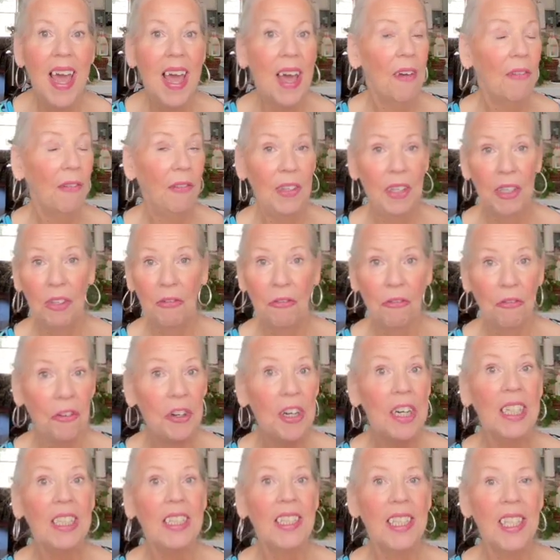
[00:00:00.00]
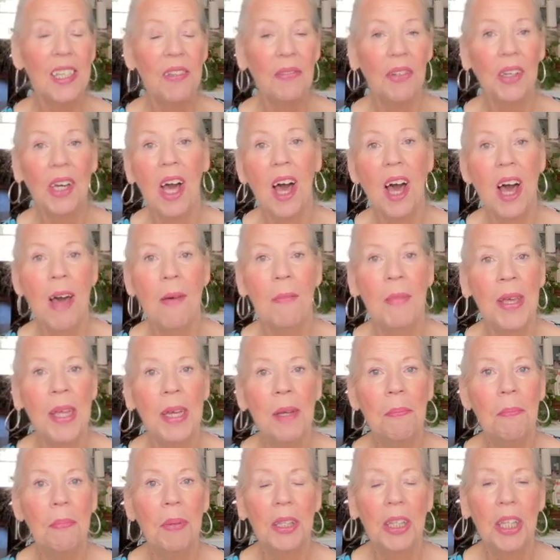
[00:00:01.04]
Feel free to leave a
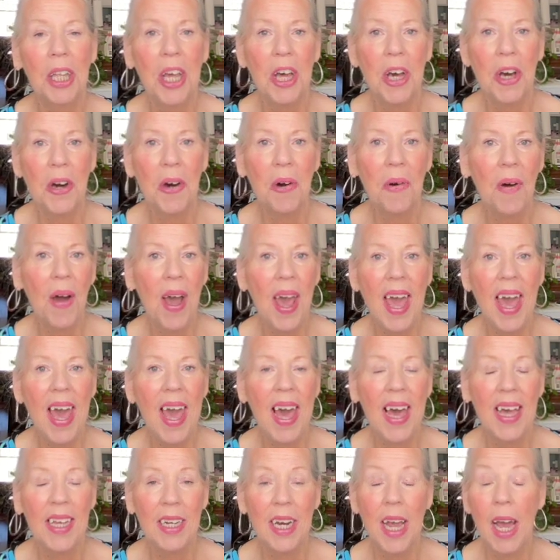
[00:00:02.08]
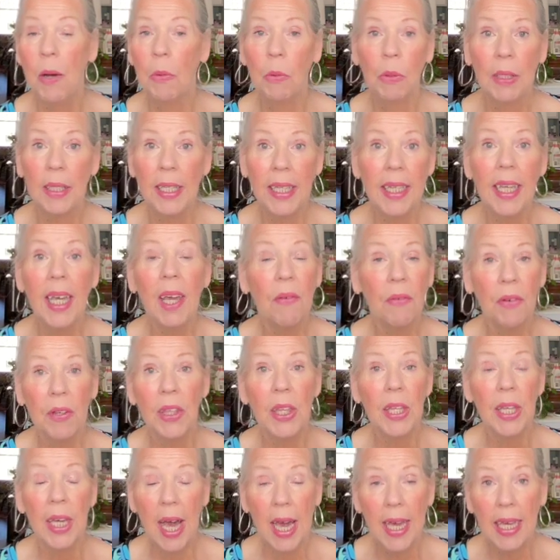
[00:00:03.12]
comment below, and I will link
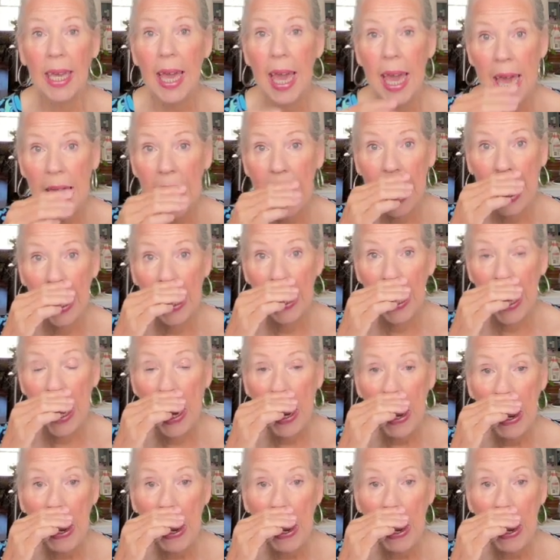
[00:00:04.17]
everything I can.